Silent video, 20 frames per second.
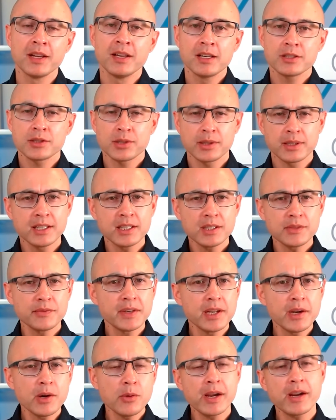So in this
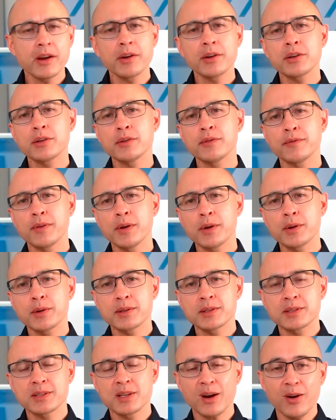video, we're going to
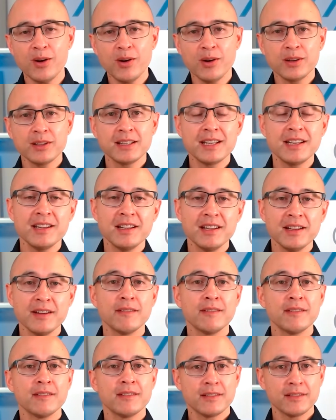focus on the
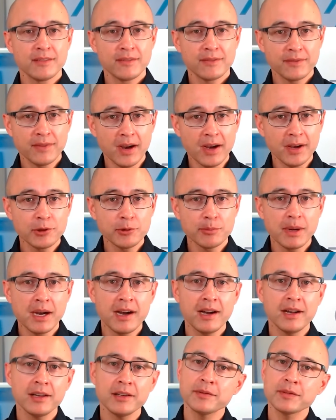final
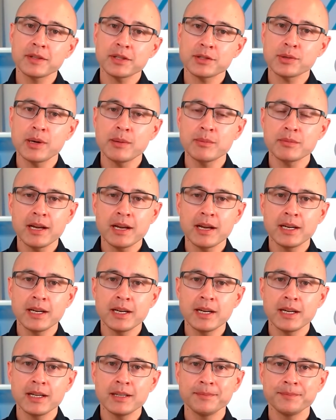part of the Scrum
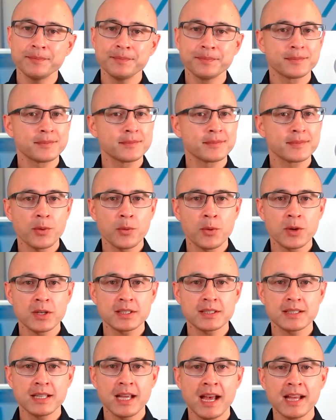diagram. What's
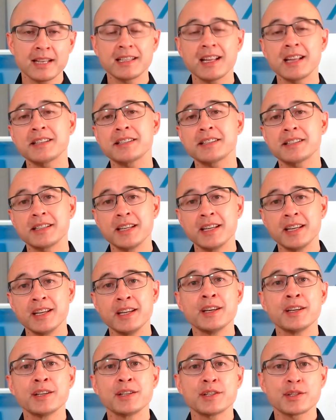that? That's the
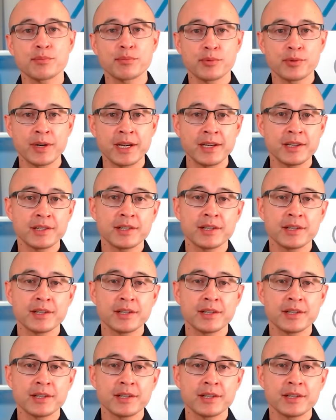sprint